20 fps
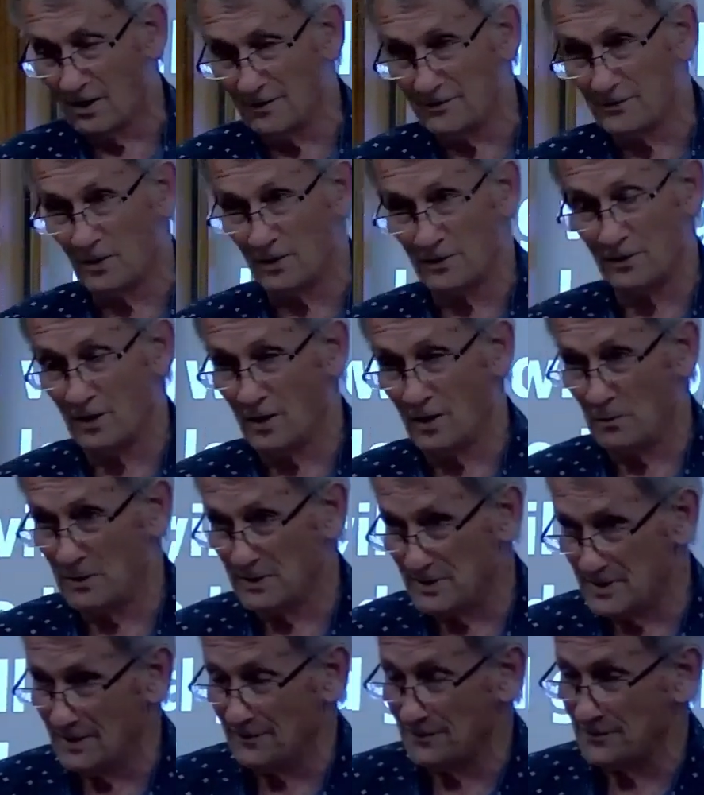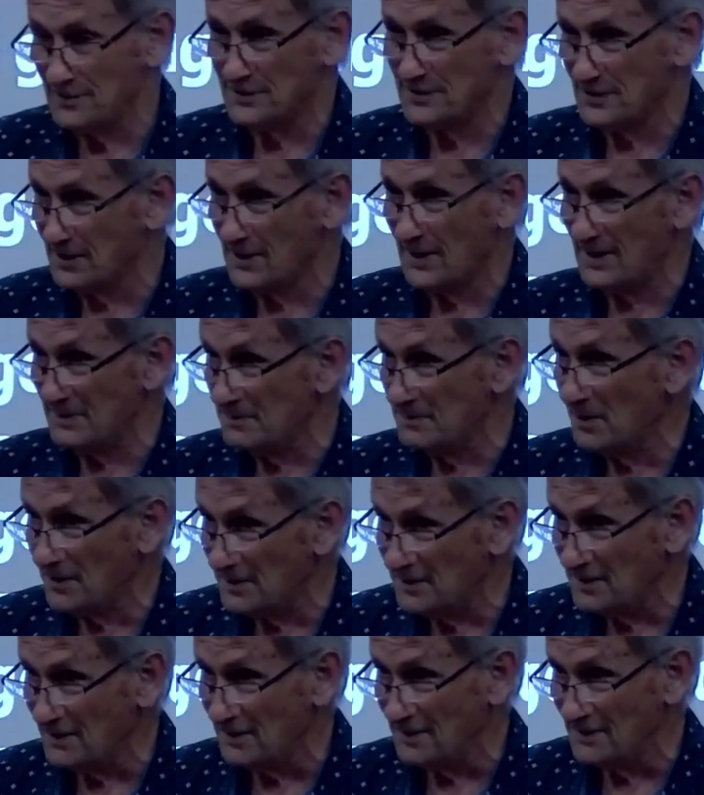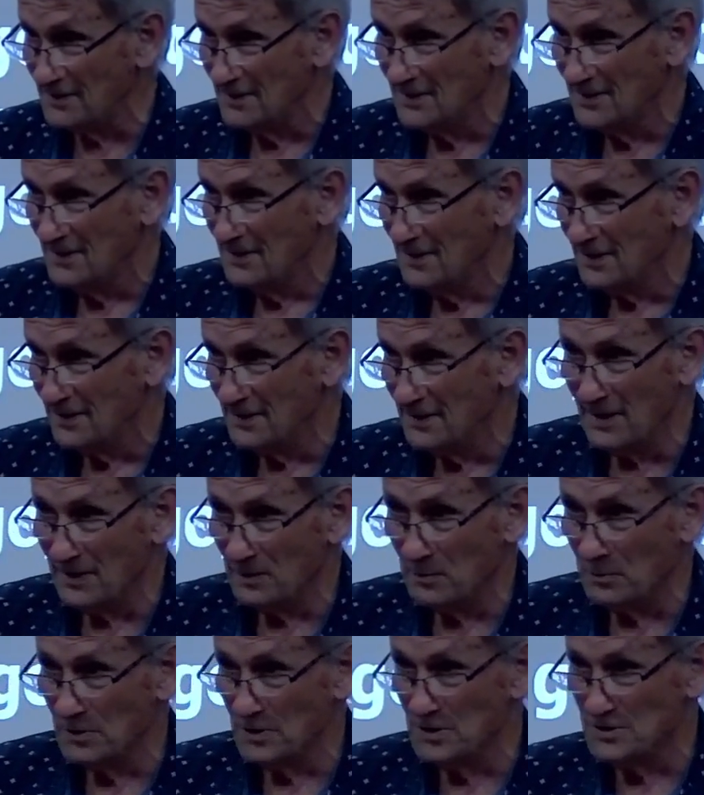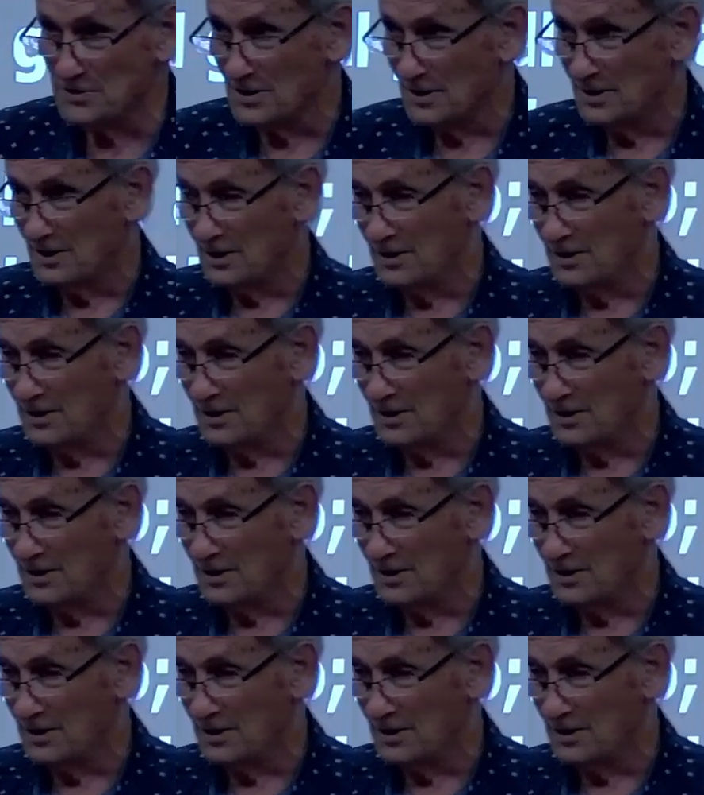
got nowhere definite to lay my head." In other words, if